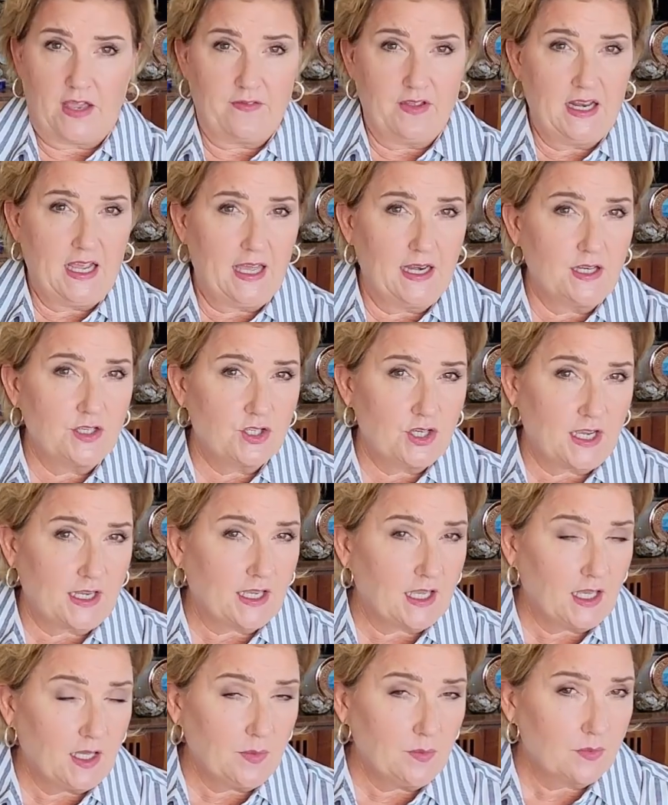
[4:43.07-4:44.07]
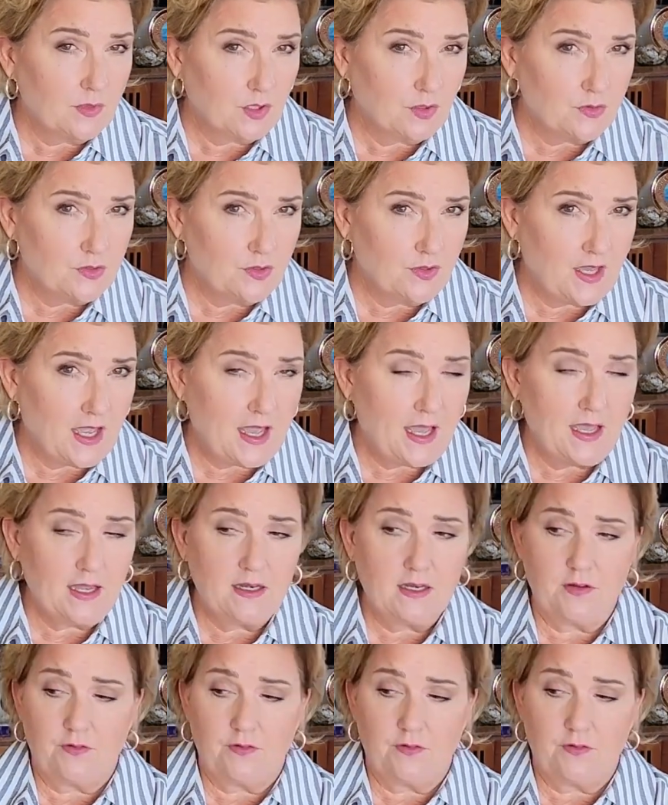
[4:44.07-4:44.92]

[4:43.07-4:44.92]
haven't had a checkup, go do that.